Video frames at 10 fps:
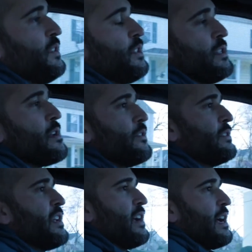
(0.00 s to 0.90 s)
Just another
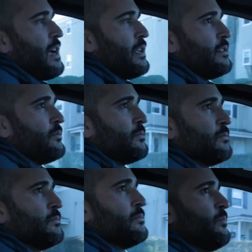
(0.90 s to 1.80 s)
set of eyes,
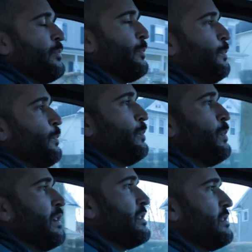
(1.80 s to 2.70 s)

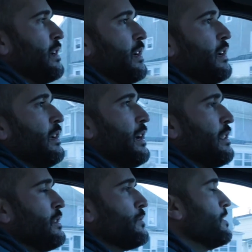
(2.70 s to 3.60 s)
but I think it's